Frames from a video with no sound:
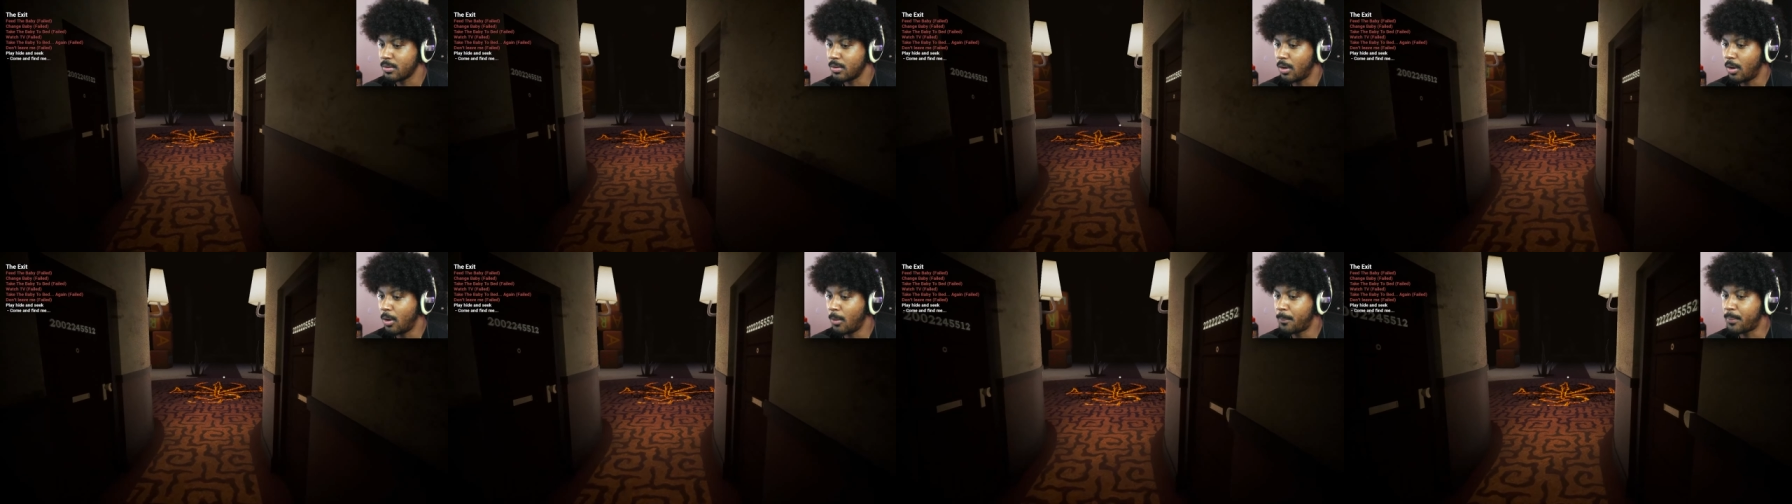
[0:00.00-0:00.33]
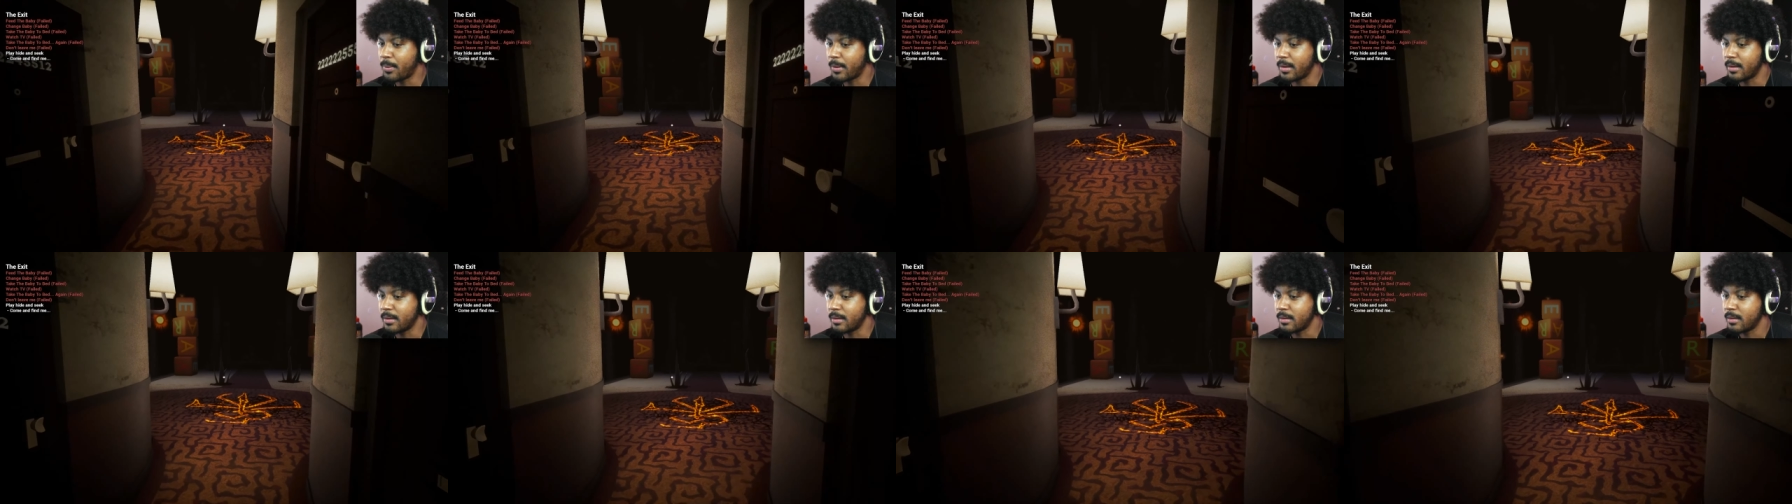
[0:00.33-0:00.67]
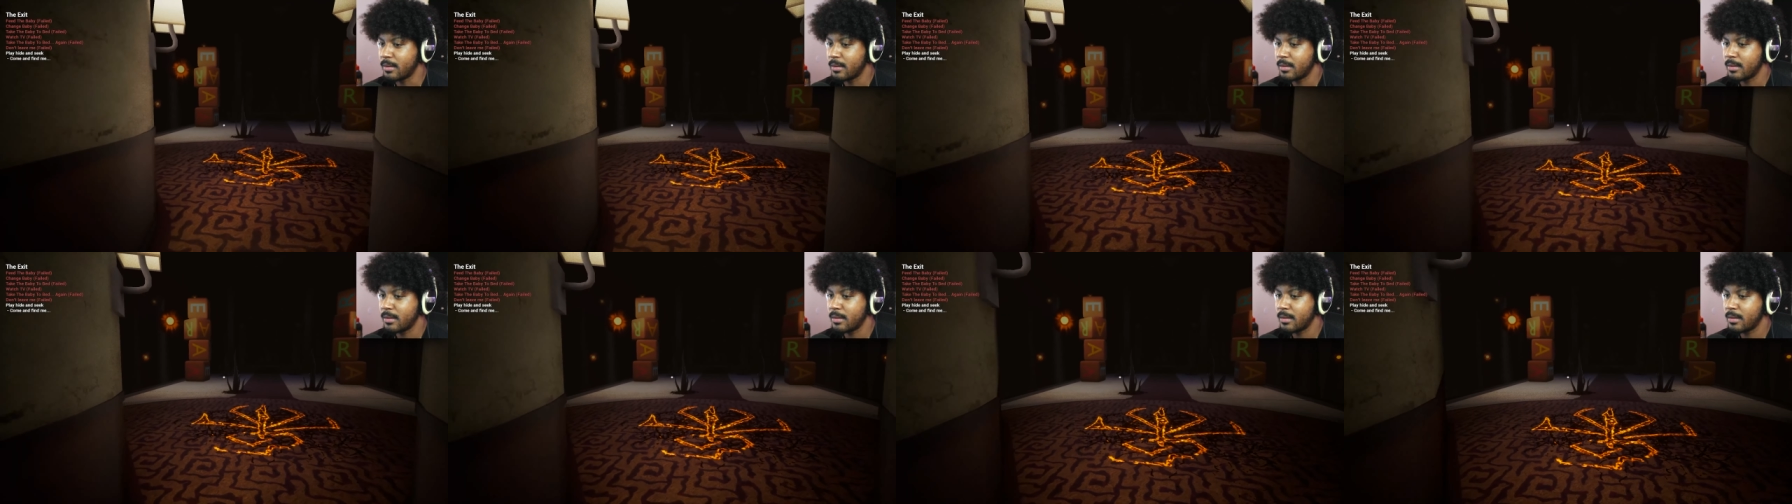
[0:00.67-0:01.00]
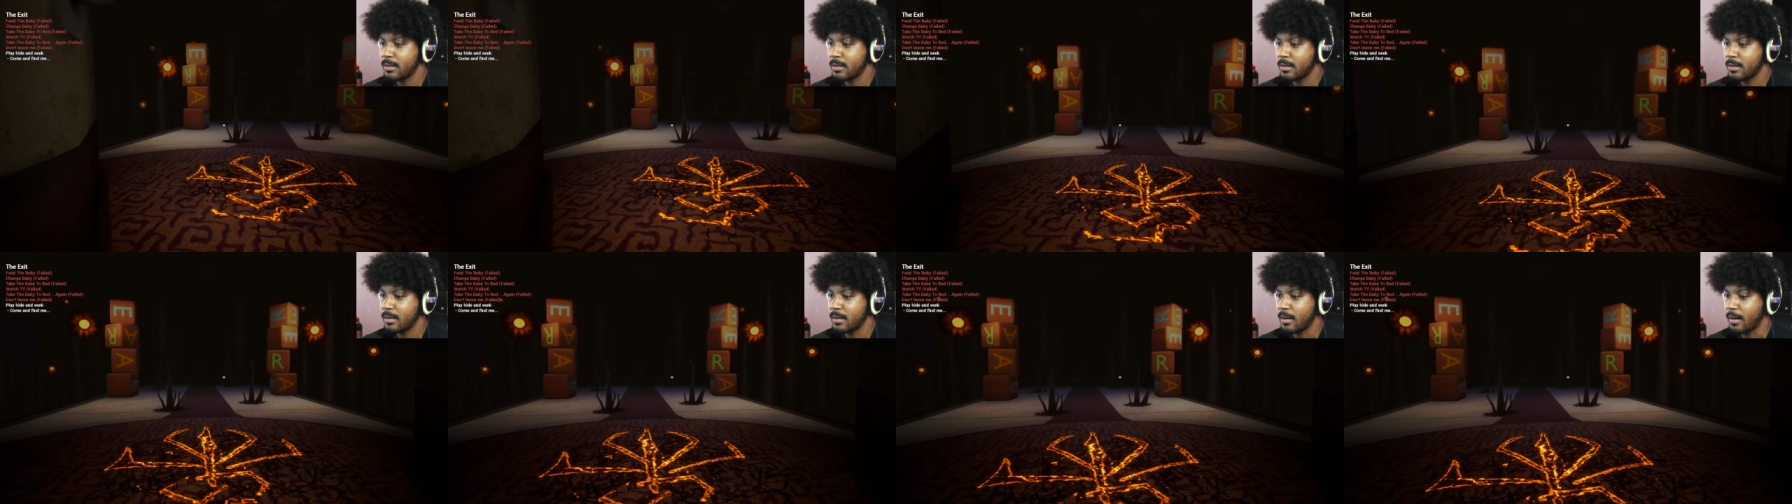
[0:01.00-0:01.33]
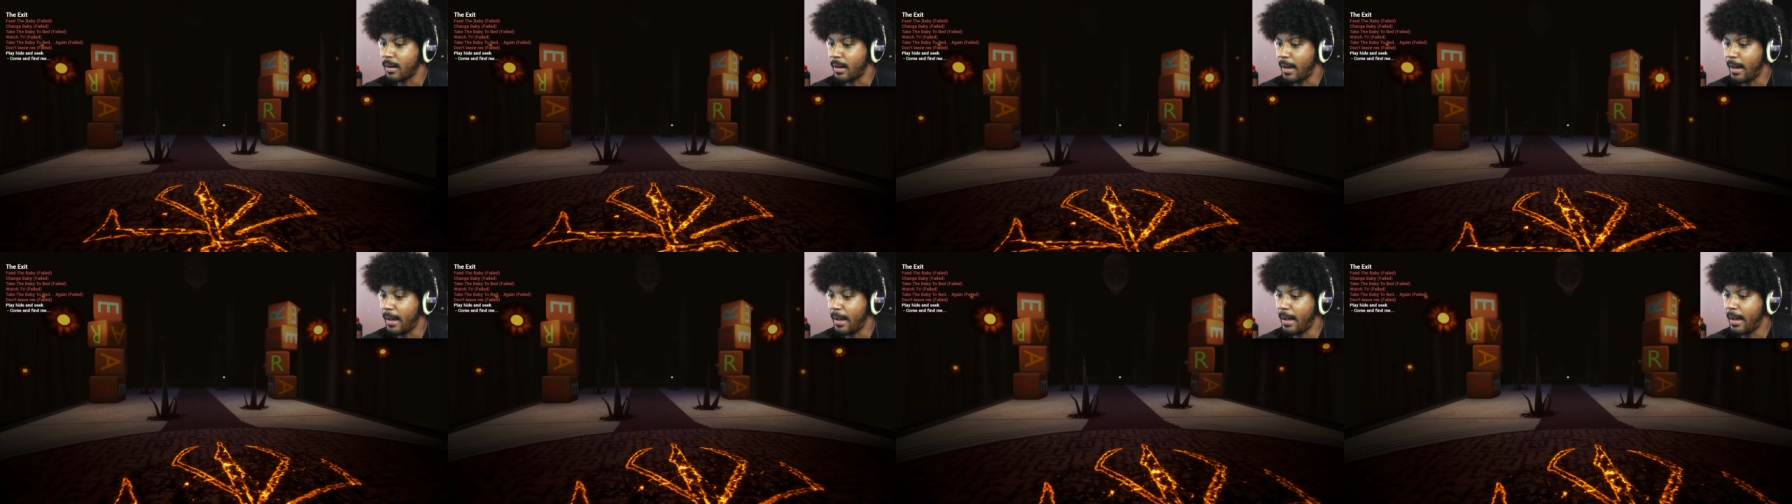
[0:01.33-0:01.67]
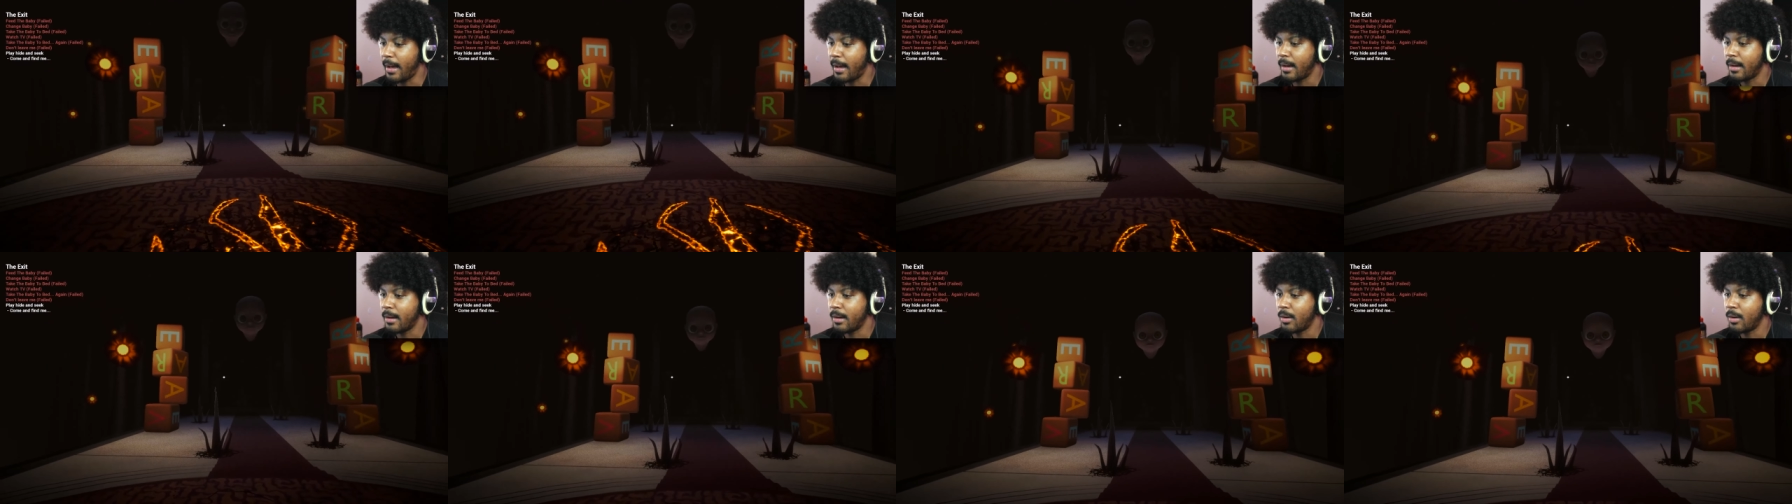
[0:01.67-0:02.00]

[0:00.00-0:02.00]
Open. Ah.